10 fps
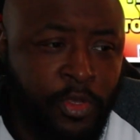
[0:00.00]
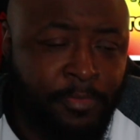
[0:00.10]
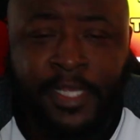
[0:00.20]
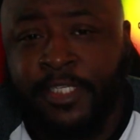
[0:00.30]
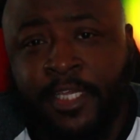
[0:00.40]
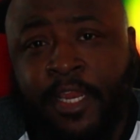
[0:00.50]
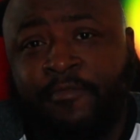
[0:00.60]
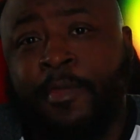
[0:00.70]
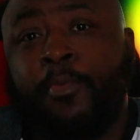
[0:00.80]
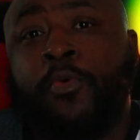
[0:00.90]
He basically saying
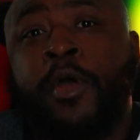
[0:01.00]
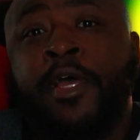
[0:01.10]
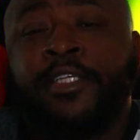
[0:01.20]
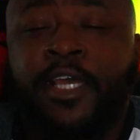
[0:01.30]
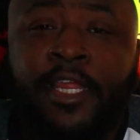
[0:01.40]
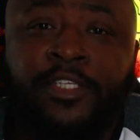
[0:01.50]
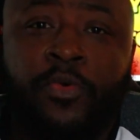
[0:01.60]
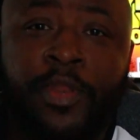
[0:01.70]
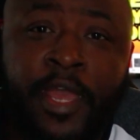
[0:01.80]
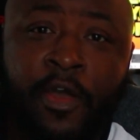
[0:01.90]
that people saying that he's
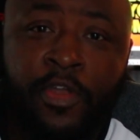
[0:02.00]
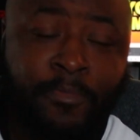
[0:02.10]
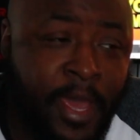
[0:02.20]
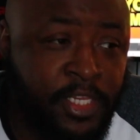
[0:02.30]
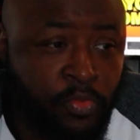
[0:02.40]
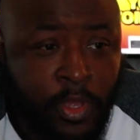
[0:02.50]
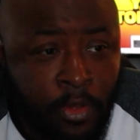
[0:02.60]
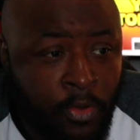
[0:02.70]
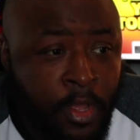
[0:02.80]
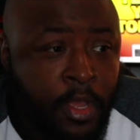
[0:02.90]
going to hell, he might as
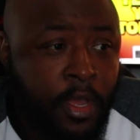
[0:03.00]
well.